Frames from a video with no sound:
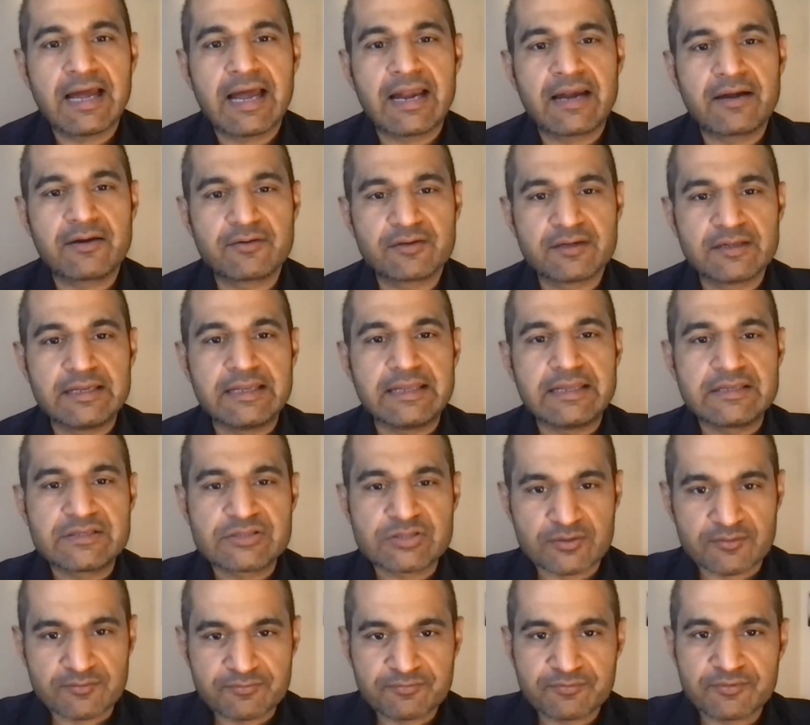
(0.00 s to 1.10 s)
and really
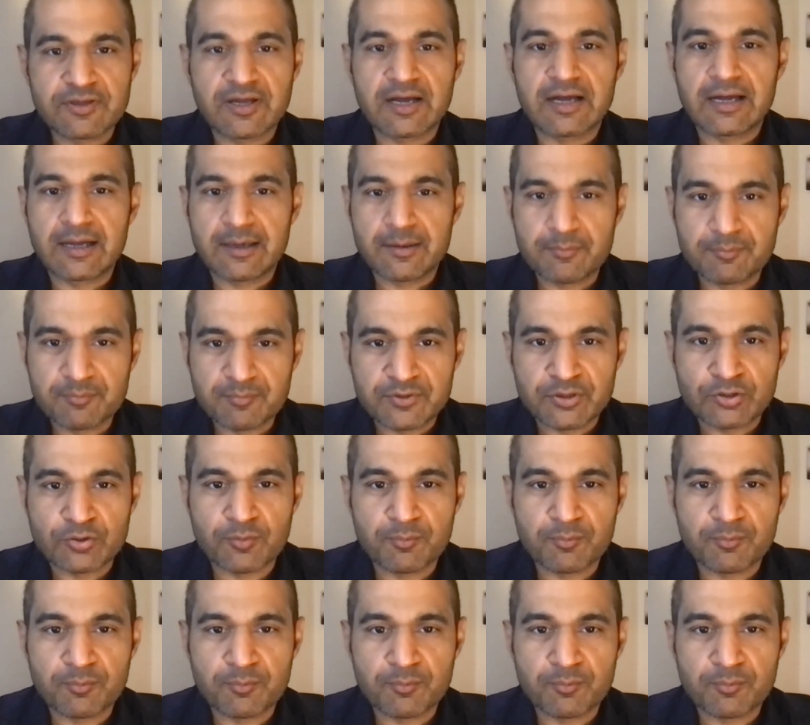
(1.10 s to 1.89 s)
sort of